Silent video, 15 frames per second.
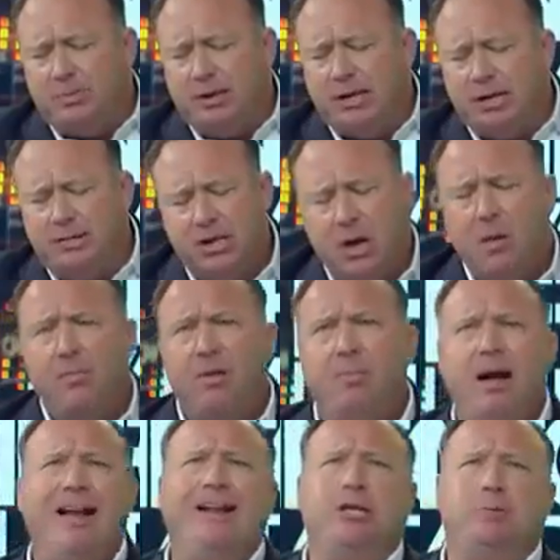because the
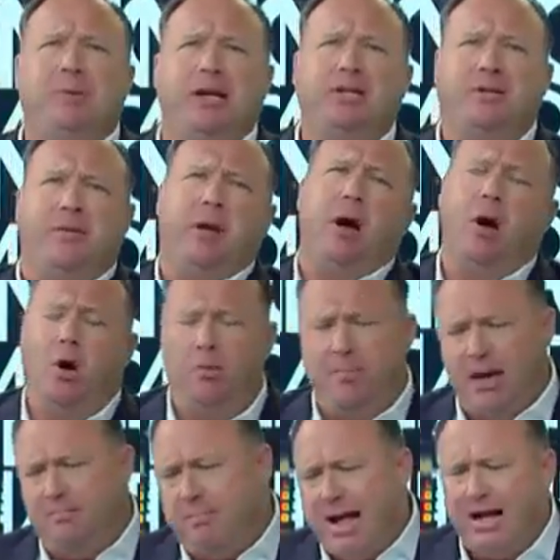media spins that, oh,
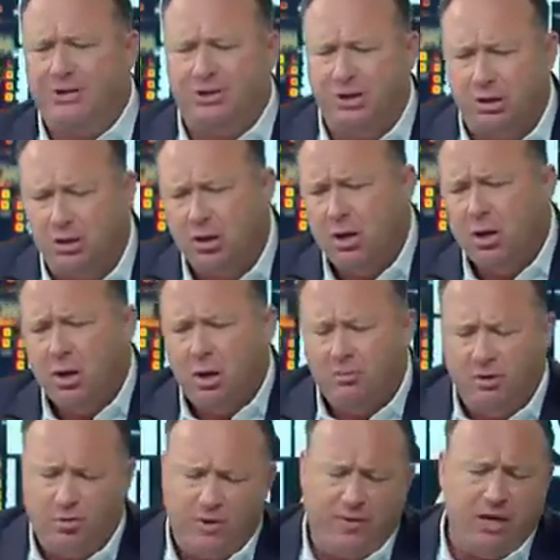McMaster,
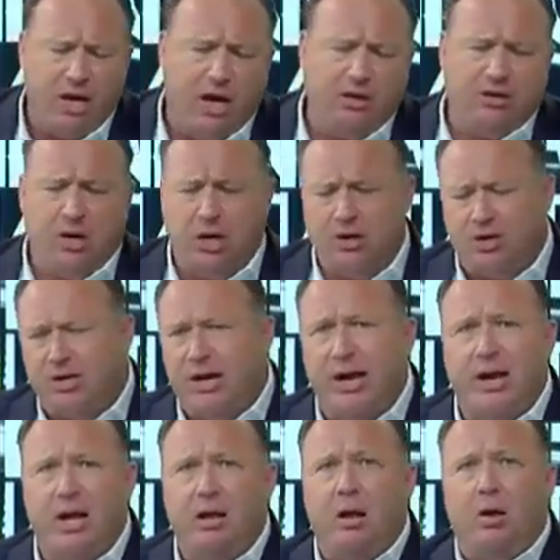between the Young Turks,
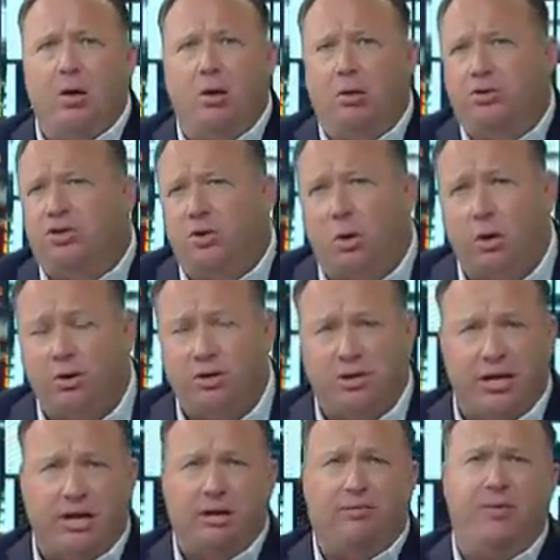CNN, the whole Soros
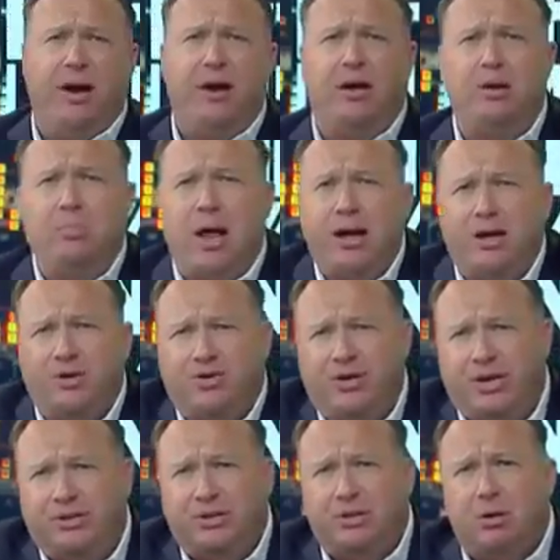thing, defending him like he's
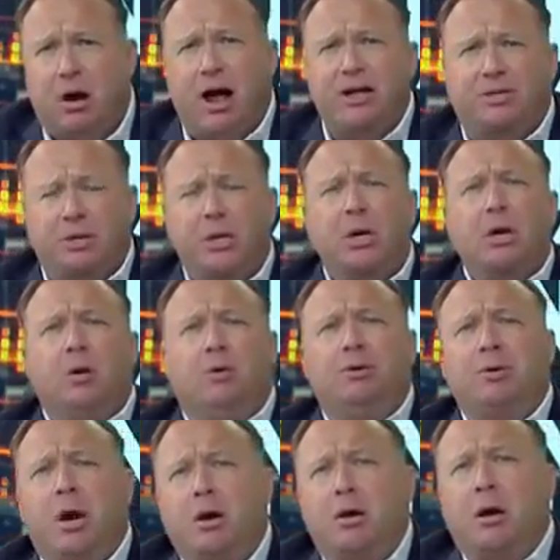Jesus Christ,
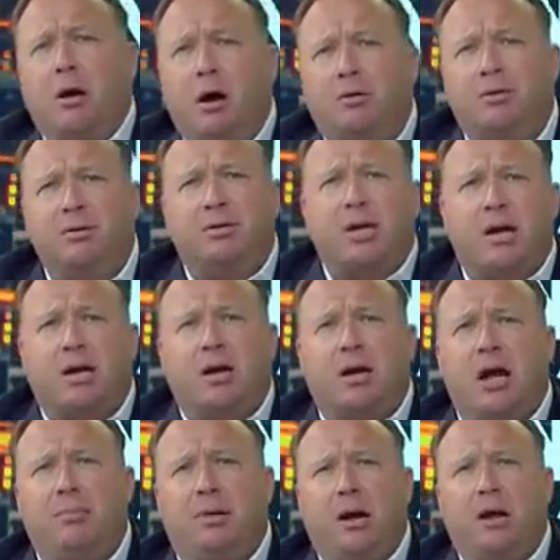returned to earth in the second
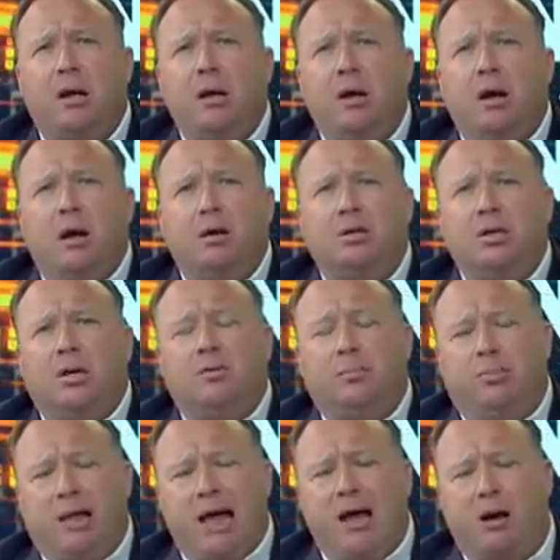coming on a silver
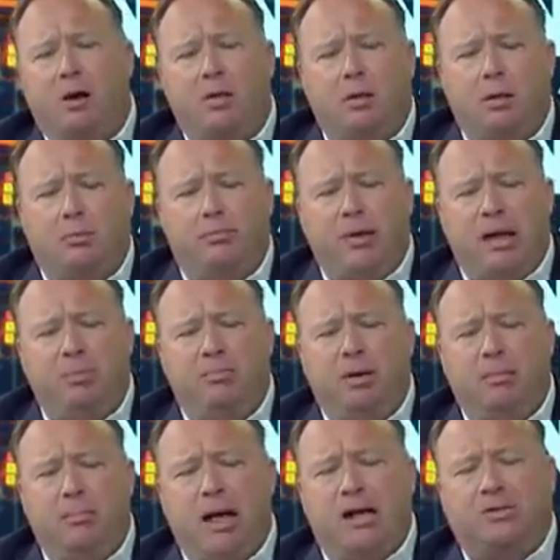platter, the little baby
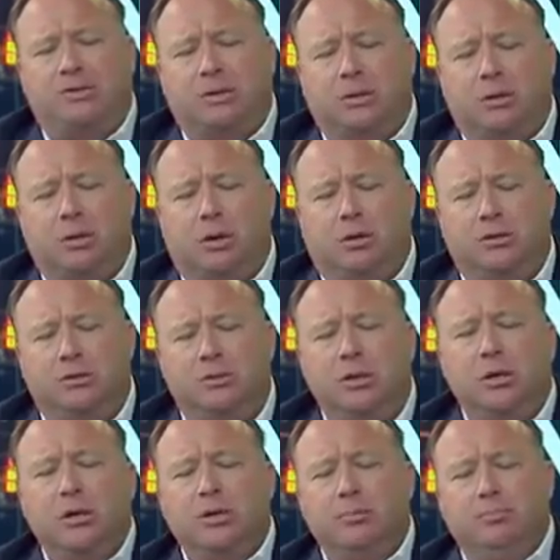McMaster, little golden,
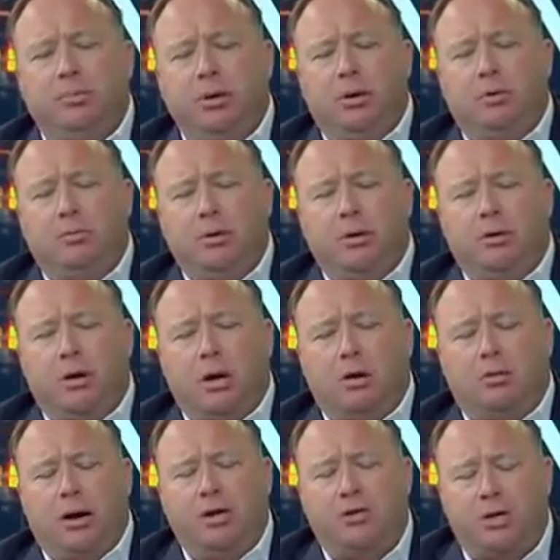
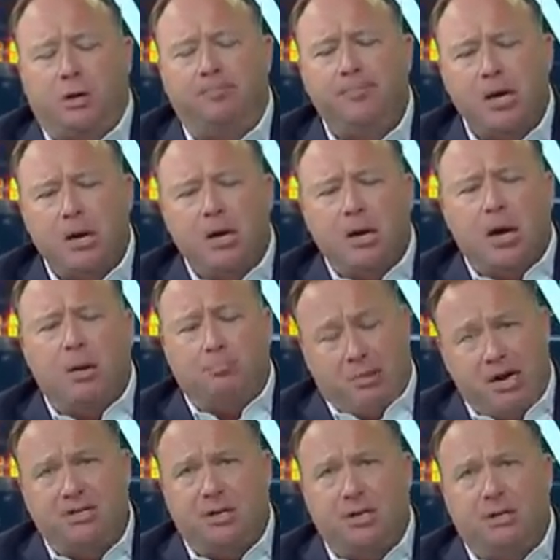creature,
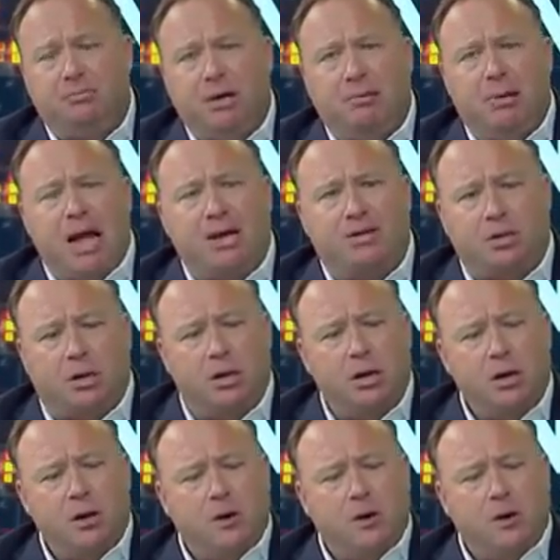President McMaster.